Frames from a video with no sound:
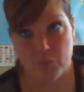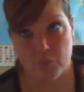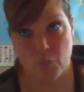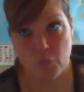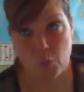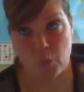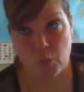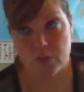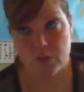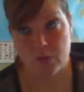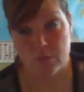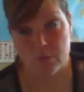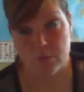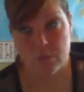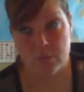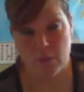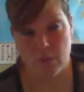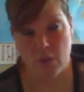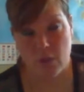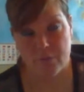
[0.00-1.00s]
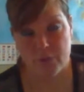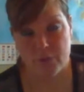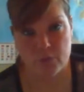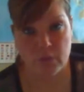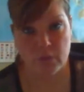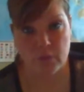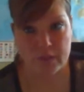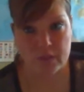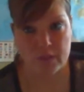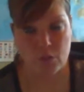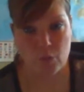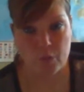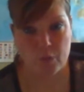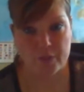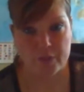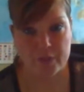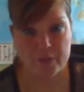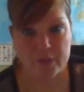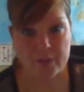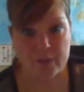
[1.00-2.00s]
more soft foods like
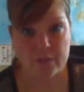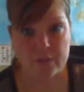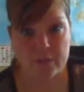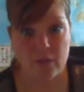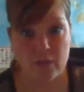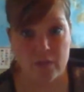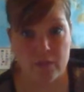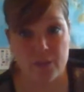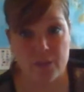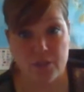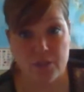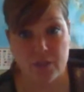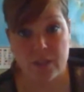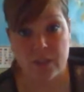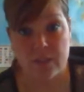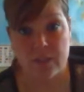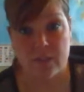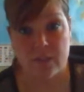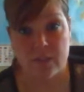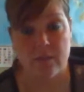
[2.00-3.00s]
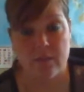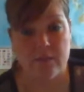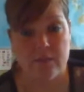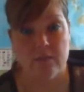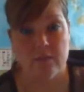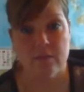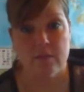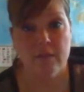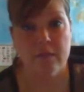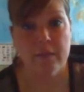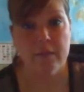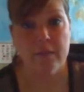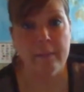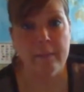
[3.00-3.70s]
yogurt and cottage cheese and